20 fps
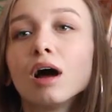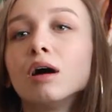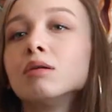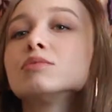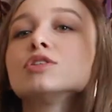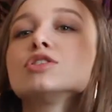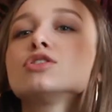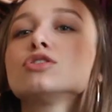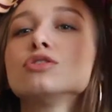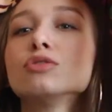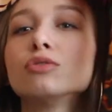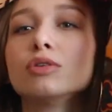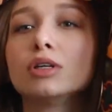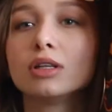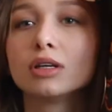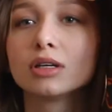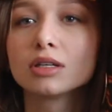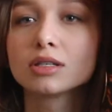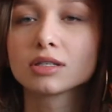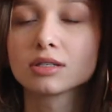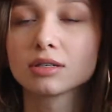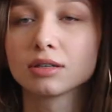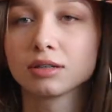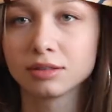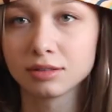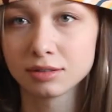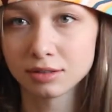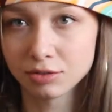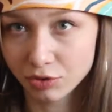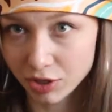I'm just doing this
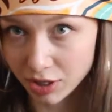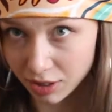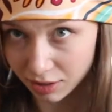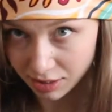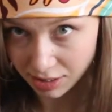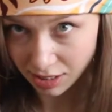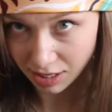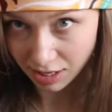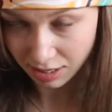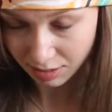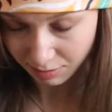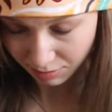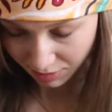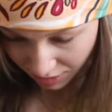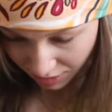real time,